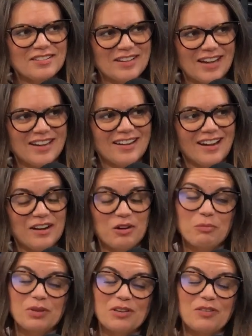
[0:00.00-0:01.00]
Okay. I
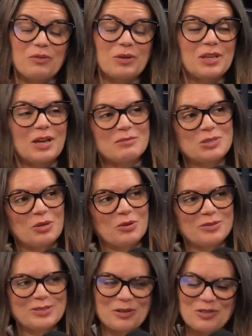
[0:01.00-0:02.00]
don't believe everything I'm
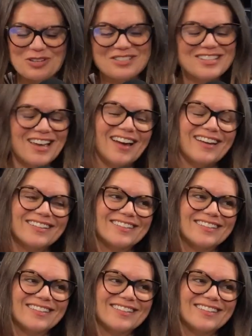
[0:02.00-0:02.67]
told. So there's that.